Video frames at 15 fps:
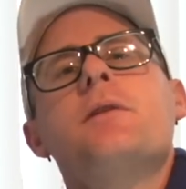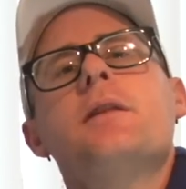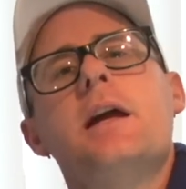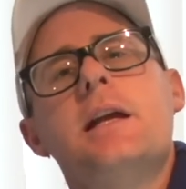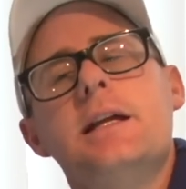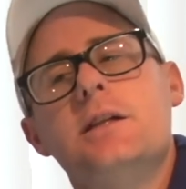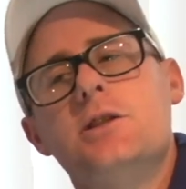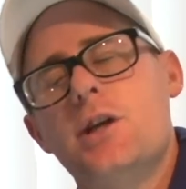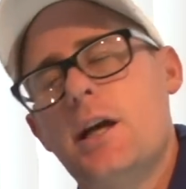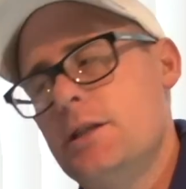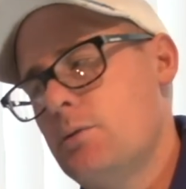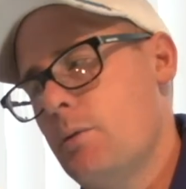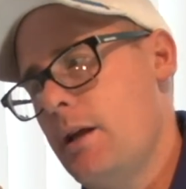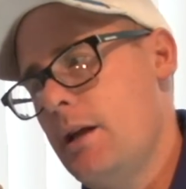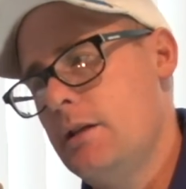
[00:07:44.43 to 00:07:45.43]
They need to
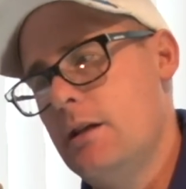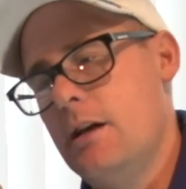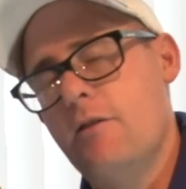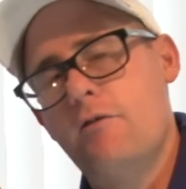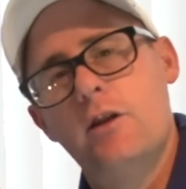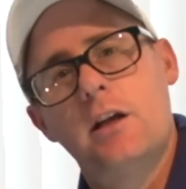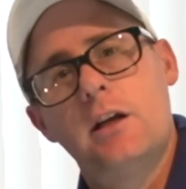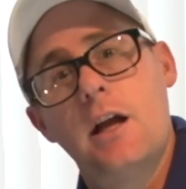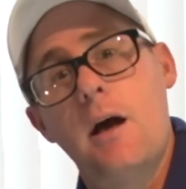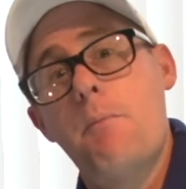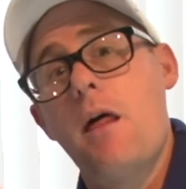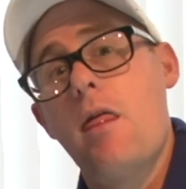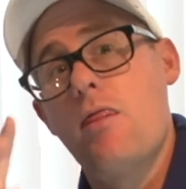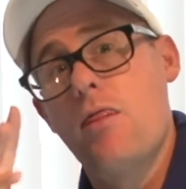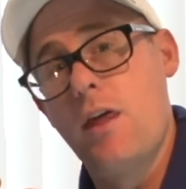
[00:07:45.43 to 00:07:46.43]
change the way they deliver the
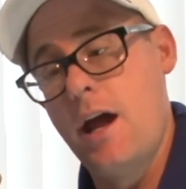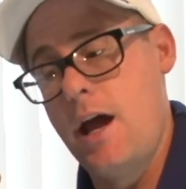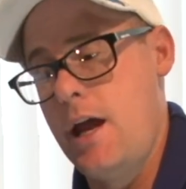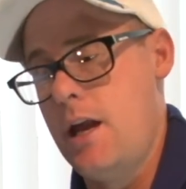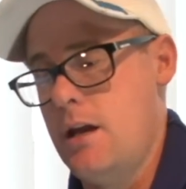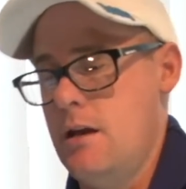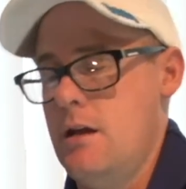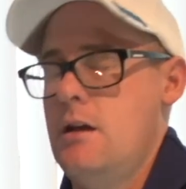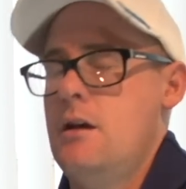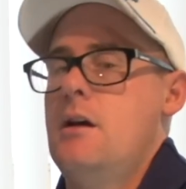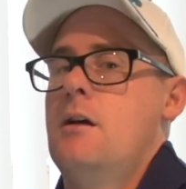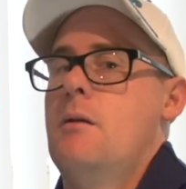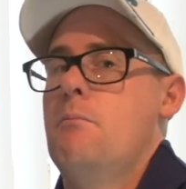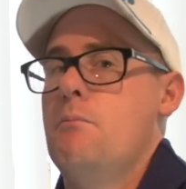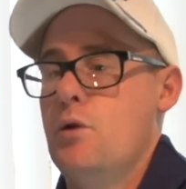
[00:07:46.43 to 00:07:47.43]
club, then
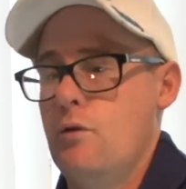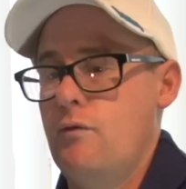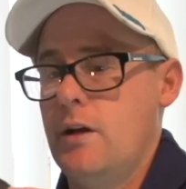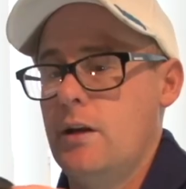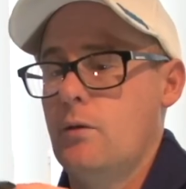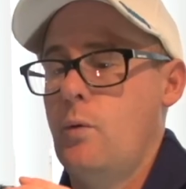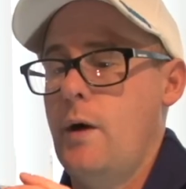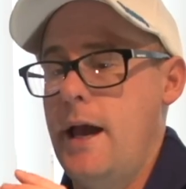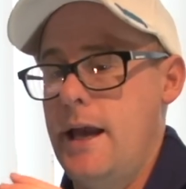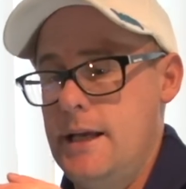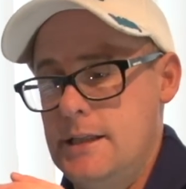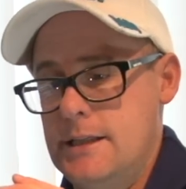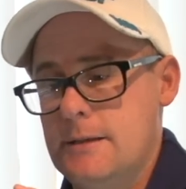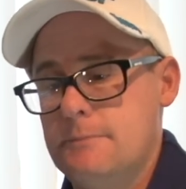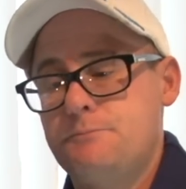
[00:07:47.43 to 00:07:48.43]
moving the
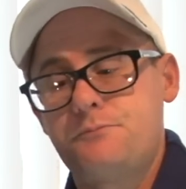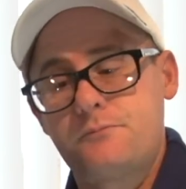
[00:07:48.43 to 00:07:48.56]
weight